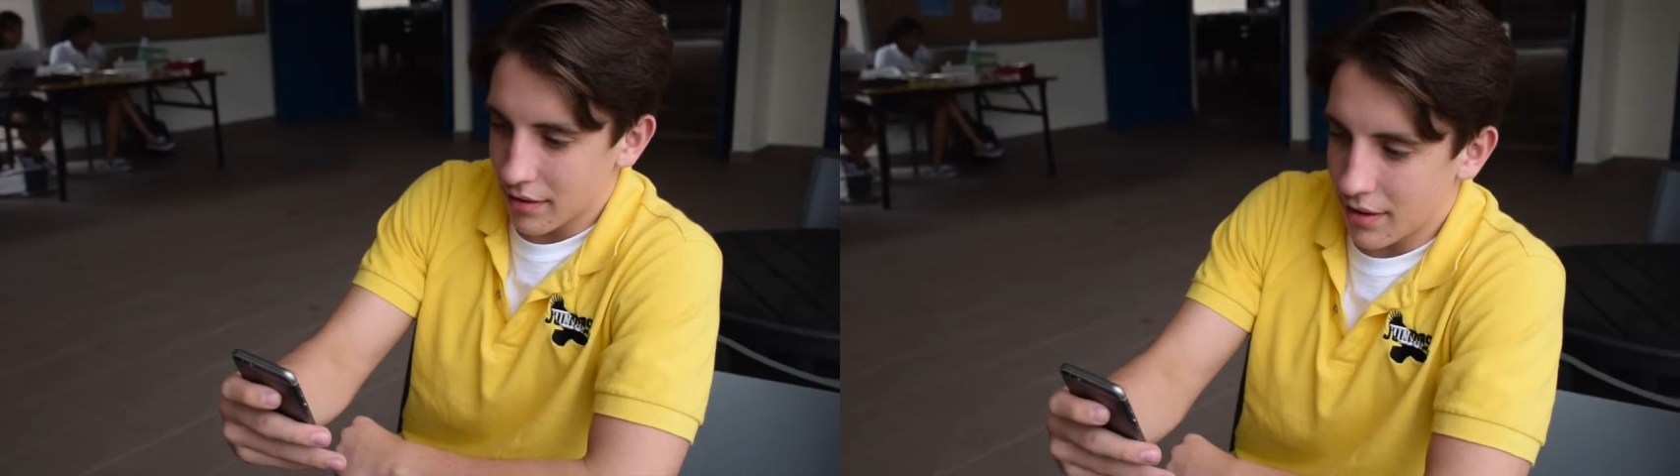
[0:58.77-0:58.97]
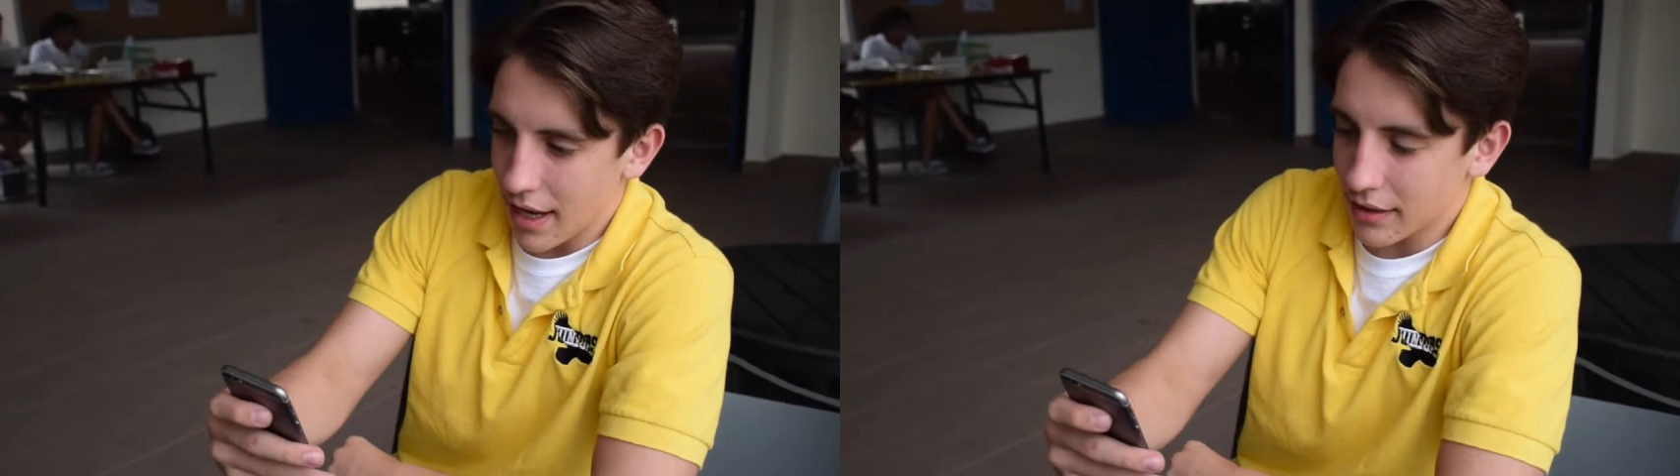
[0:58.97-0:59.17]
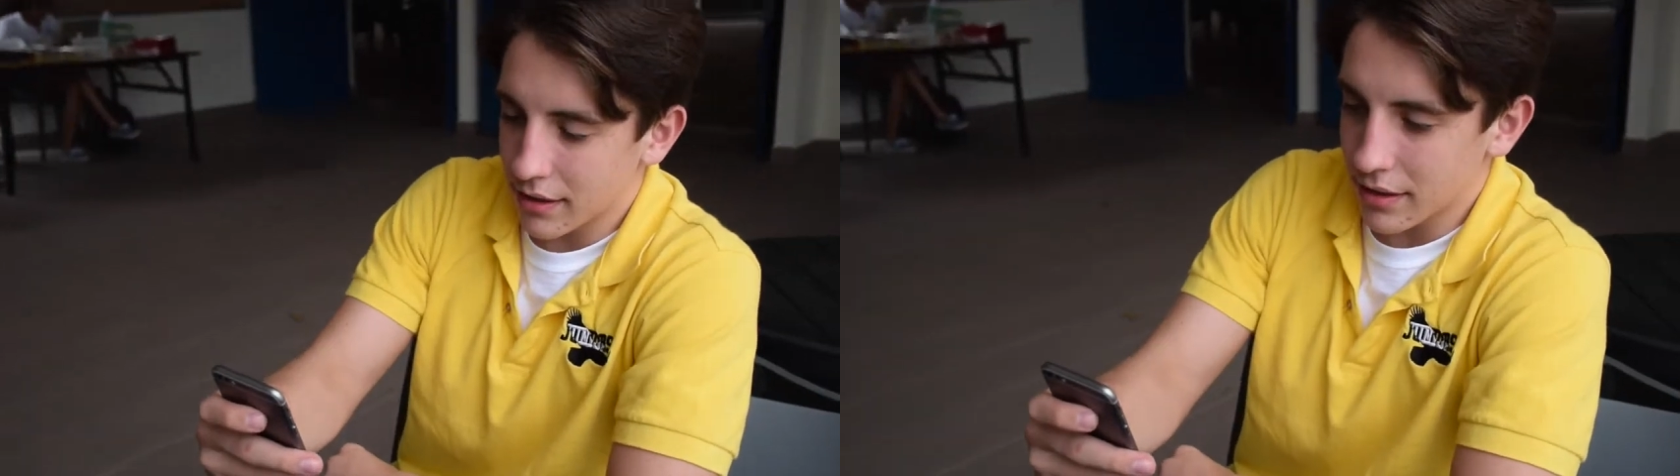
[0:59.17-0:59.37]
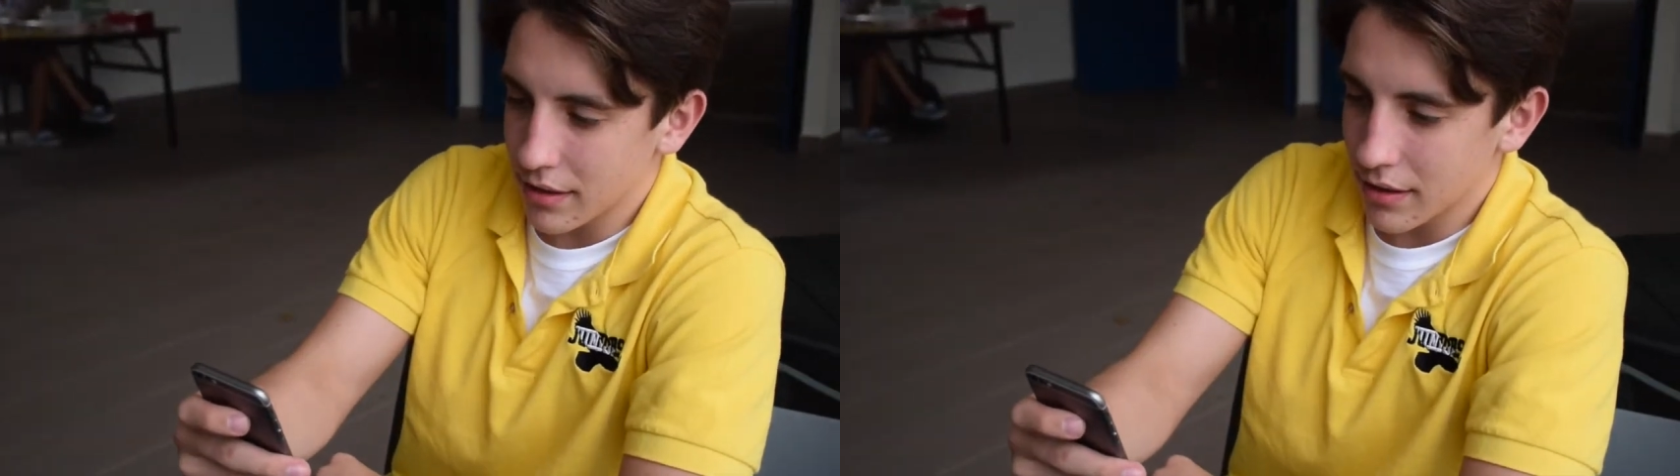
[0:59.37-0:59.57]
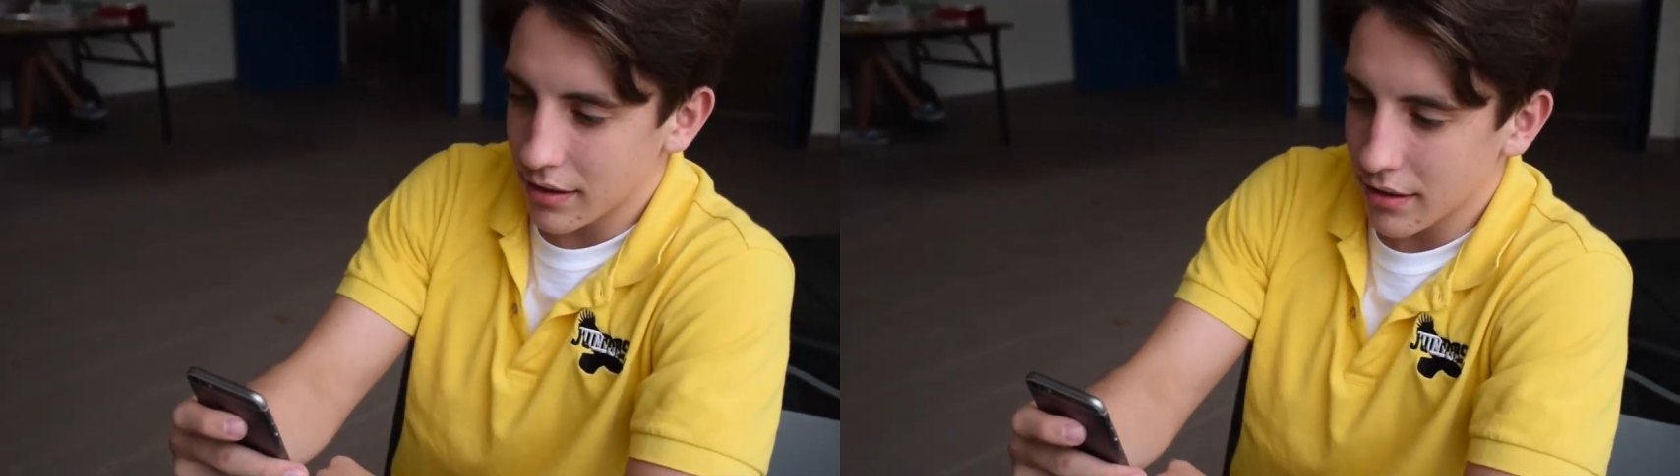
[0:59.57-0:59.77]

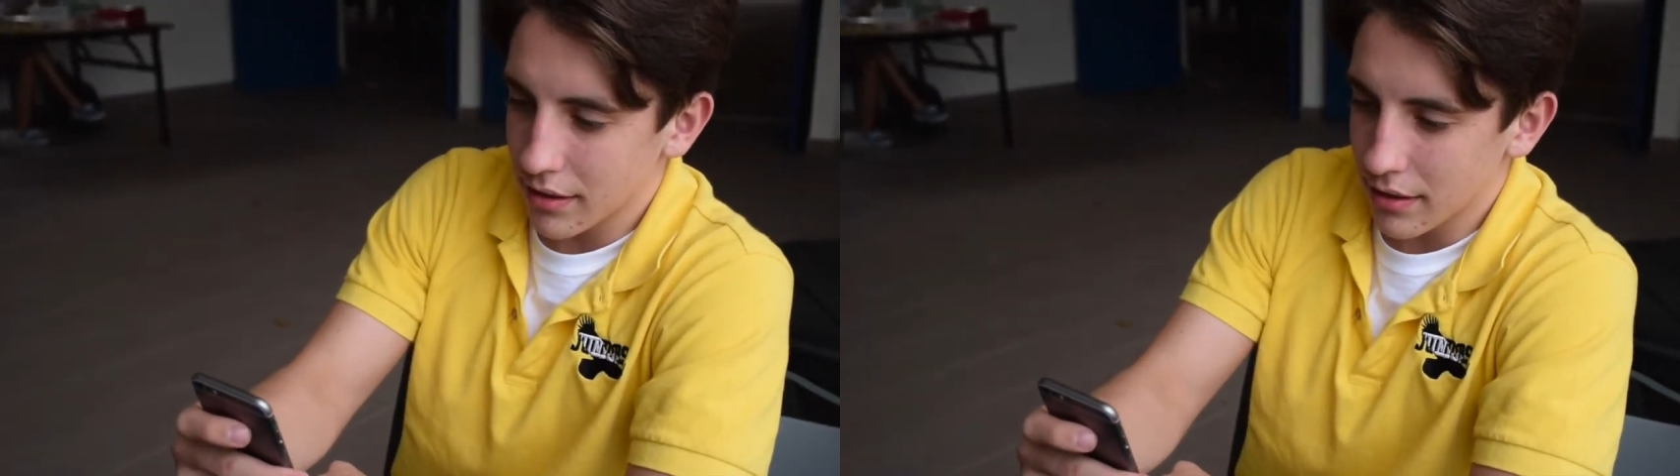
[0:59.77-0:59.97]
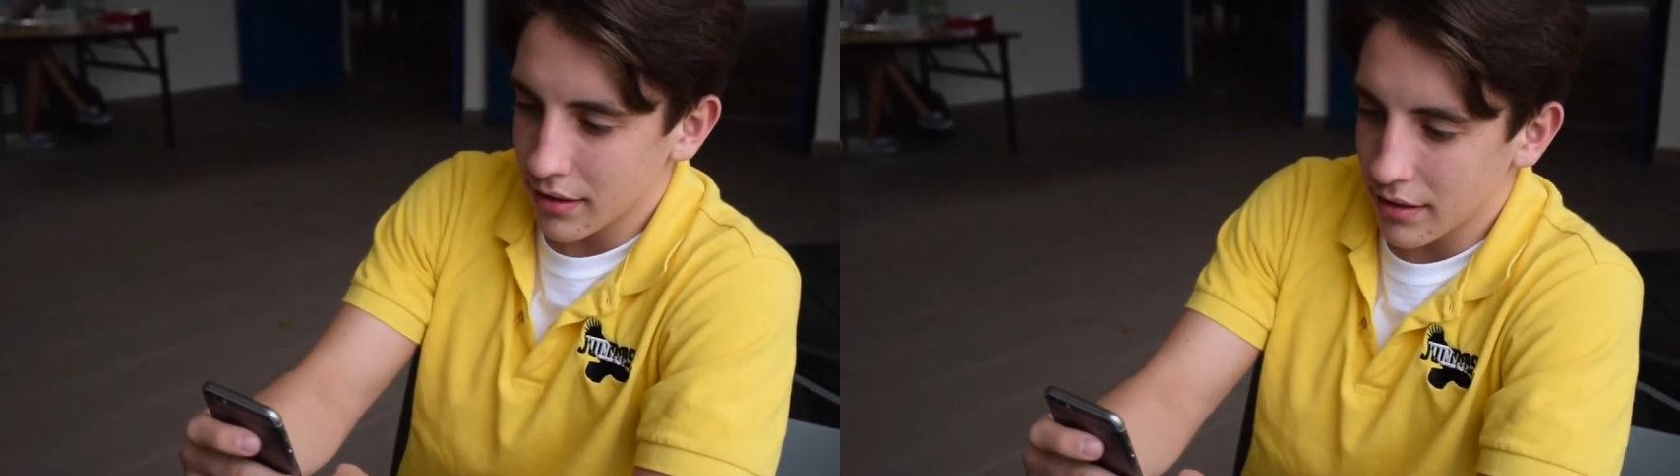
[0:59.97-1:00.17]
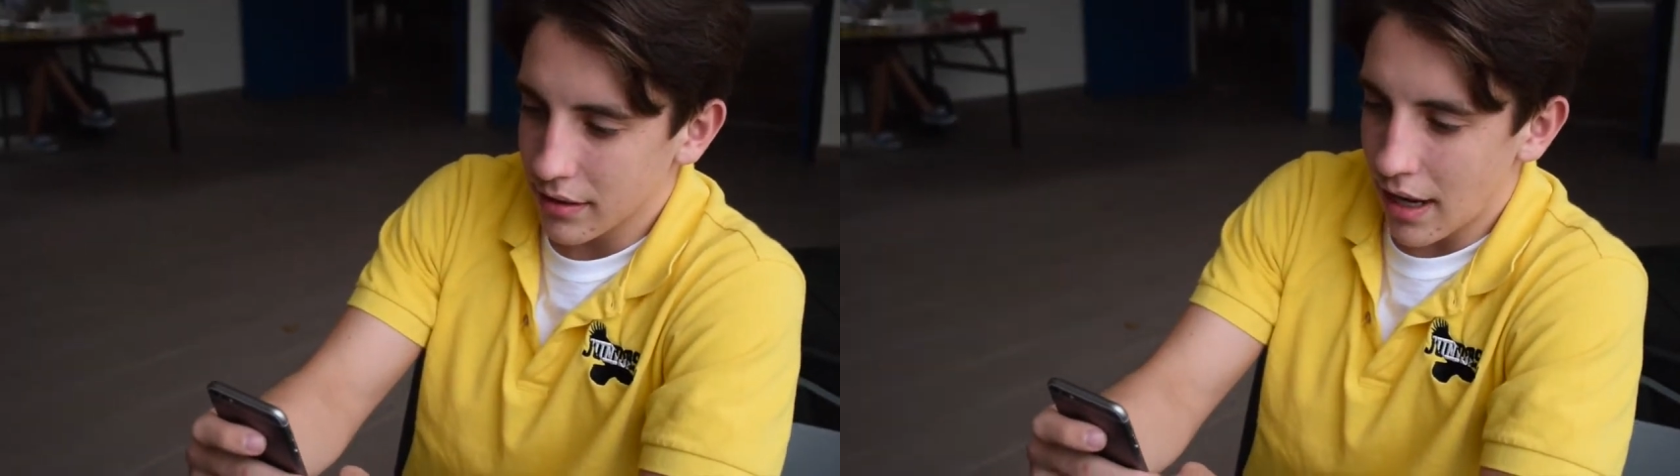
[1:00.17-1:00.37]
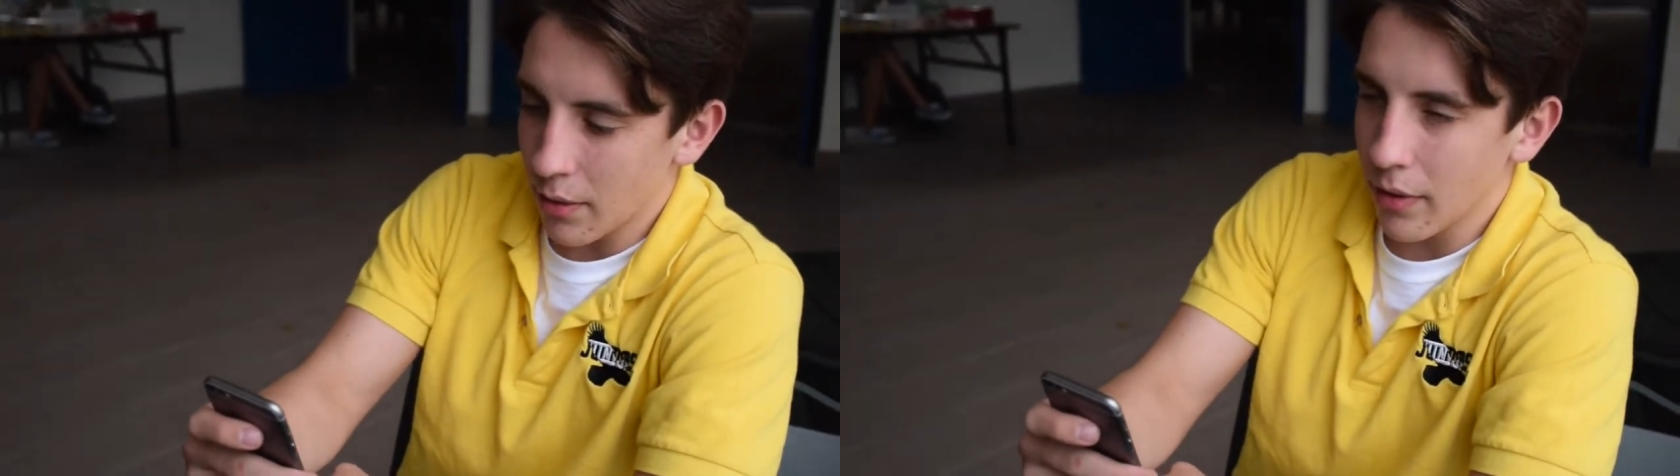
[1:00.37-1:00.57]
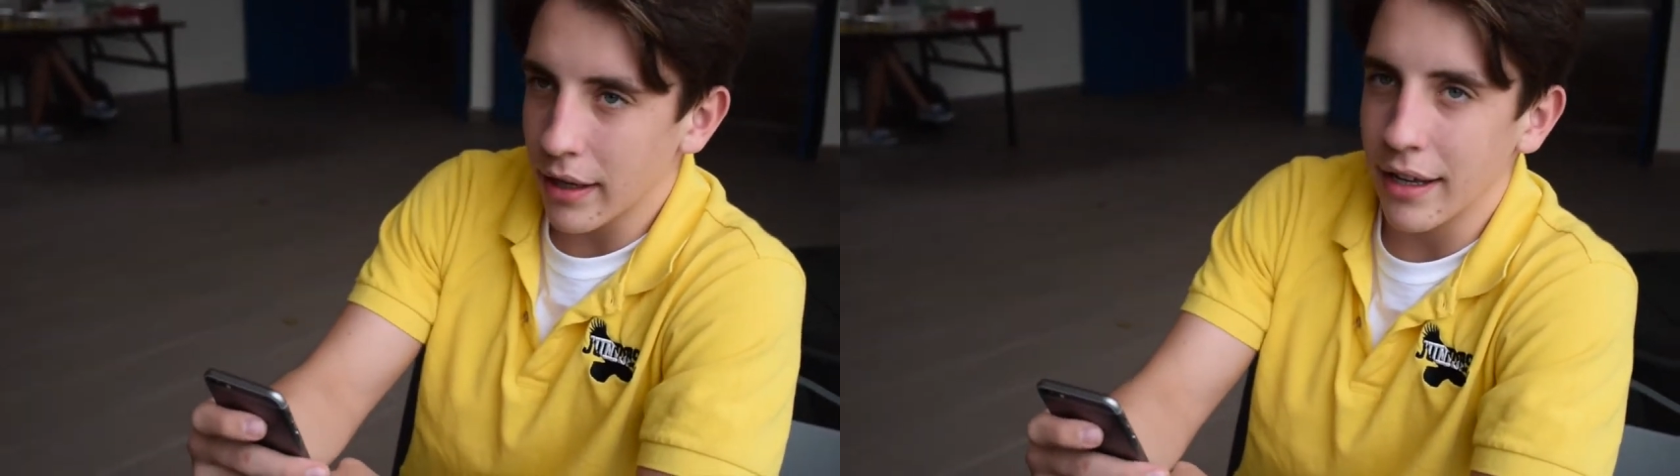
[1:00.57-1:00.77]
That's
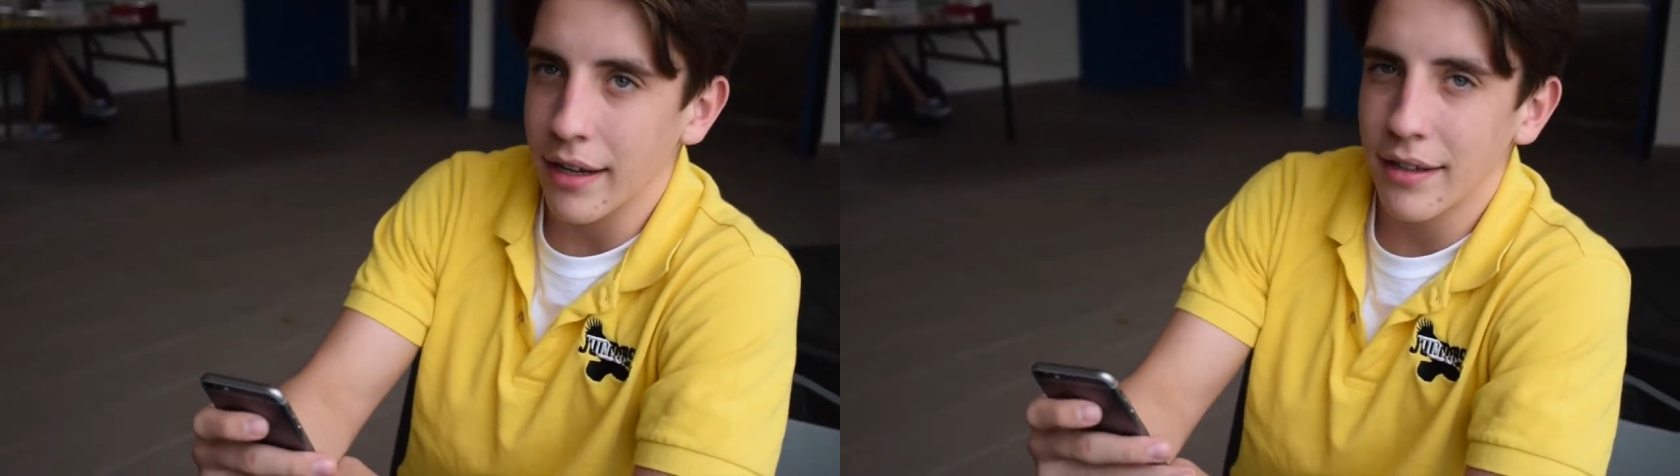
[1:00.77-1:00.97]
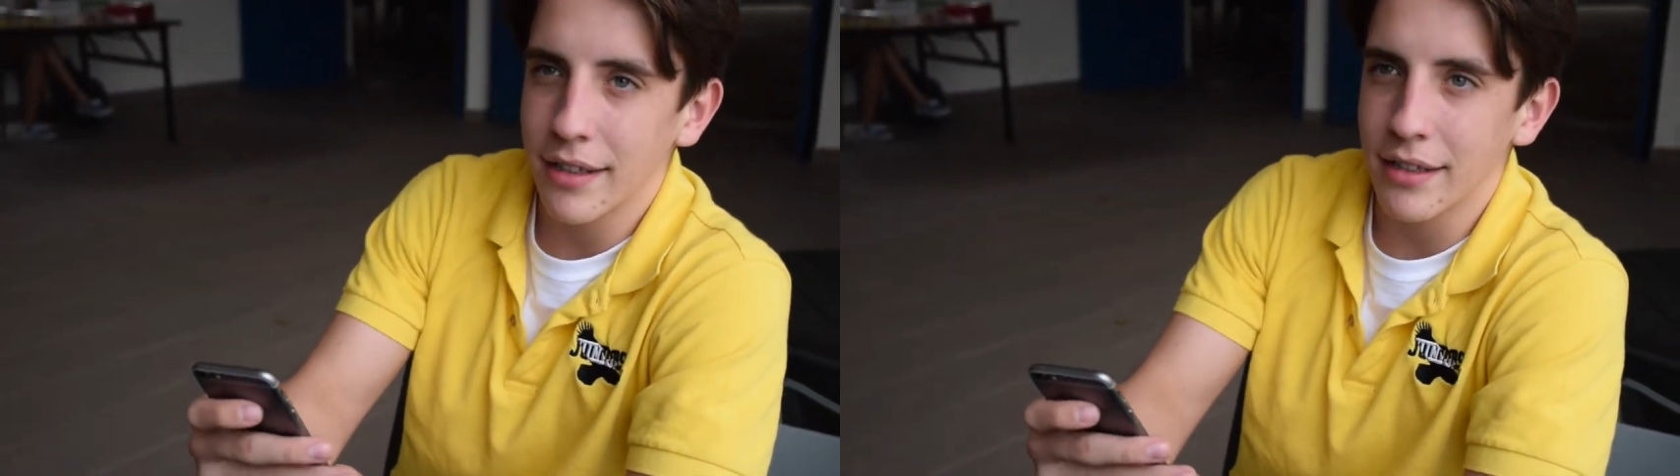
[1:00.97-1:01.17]
I don't like that.